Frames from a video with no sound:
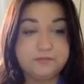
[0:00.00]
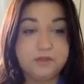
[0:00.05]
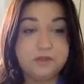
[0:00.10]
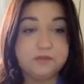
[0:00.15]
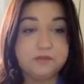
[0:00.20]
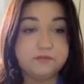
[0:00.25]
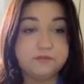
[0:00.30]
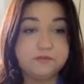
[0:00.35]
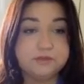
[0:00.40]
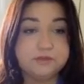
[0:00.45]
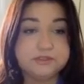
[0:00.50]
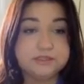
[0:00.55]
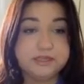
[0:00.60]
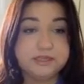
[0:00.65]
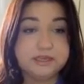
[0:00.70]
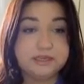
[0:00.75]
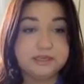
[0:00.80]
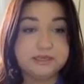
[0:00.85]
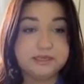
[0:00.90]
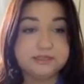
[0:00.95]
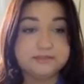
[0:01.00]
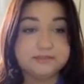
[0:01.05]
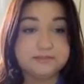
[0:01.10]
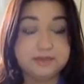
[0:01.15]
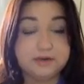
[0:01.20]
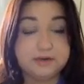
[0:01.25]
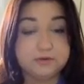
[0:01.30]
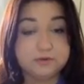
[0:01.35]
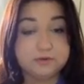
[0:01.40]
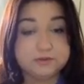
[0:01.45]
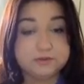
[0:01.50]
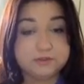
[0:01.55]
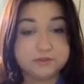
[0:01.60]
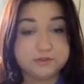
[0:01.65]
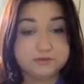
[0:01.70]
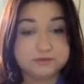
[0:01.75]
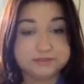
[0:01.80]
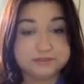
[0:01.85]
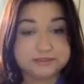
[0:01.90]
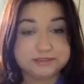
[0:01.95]
the first thing is medical
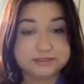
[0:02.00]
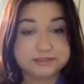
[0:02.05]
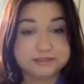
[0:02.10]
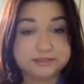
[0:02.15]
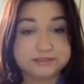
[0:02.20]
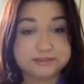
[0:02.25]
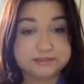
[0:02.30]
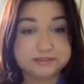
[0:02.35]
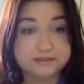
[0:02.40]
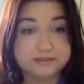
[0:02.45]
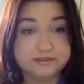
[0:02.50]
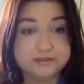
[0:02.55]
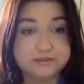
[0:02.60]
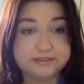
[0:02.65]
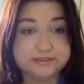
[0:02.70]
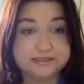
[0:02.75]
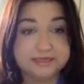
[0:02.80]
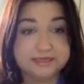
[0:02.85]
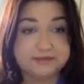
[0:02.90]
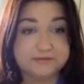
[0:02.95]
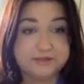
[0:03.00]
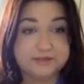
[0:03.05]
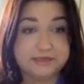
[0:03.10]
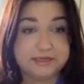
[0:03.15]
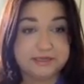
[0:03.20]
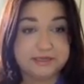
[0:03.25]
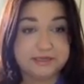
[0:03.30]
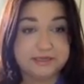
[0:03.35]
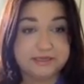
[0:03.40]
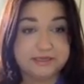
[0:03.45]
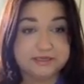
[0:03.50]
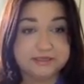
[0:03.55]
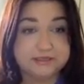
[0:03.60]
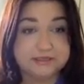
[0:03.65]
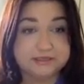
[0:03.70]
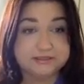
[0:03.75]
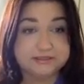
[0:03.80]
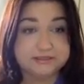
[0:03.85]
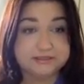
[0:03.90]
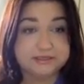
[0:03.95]
services. The second thing
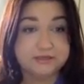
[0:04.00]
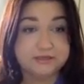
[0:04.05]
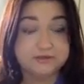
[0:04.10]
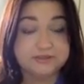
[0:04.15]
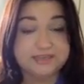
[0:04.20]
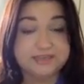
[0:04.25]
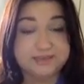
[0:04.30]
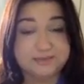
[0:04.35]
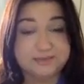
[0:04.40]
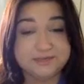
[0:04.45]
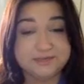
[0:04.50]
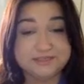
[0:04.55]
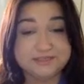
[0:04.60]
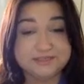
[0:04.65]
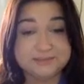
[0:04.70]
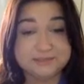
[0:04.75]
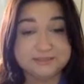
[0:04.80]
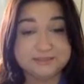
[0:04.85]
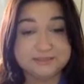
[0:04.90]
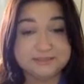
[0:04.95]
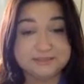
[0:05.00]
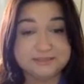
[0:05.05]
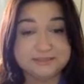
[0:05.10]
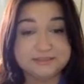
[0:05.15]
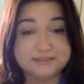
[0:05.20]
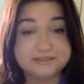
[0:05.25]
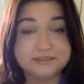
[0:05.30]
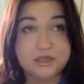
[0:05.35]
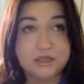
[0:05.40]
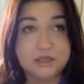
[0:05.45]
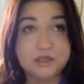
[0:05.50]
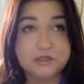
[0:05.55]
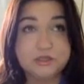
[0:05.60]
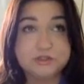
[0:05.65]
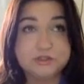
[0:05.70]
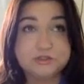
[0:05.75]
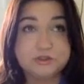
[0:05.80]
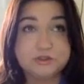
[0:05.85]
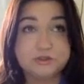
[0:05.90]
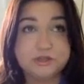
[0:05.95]
is entertainment expenses,
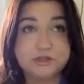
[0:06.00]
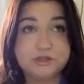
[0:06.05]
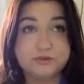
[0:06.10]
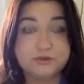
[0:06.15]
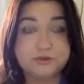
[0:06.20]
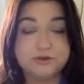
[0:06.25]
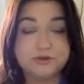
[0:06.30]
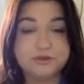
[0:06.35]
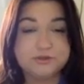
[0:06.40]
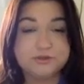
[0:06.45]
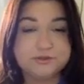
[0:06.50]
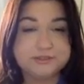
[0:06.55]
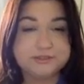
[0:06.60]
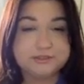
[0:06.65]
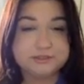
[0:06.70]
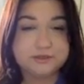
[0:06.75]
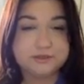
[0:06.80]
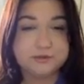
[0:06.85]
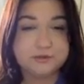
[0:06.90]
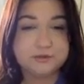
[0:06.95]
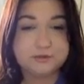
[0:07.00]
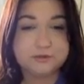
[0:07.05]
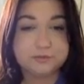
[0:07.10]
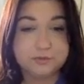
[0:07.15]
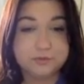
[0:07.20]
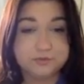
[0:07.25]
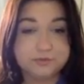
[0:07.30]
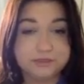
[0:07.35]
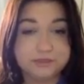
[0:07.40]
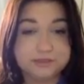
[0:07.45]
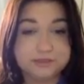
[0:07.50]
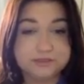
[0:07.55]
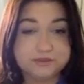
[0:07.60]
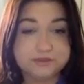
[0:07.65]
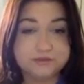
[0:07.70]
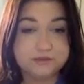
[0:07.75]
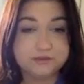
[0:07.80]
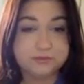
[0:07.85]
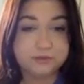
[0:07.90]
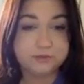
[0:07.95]
so like you couldn't use it to go to the movies
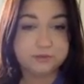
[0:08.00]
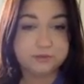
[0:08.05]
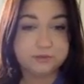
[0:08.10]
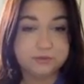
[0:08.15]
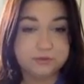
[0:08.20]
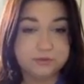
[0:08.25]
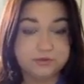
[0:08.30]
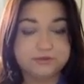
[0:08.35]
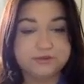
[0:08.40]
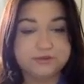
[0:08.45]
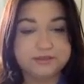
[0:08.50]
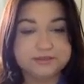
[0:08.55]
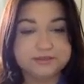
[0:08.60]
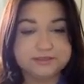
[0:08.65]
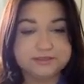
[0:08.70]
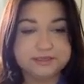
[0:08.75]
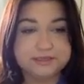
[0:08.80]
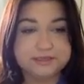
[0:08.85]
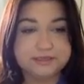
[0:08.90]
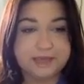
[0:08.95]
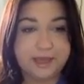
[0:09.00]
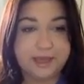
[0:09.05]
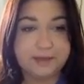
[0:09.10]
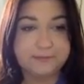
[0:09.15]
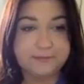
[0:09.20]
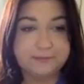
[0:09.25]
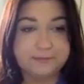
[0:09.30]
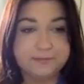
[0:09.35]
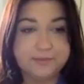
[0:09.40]
or the pool or things like that.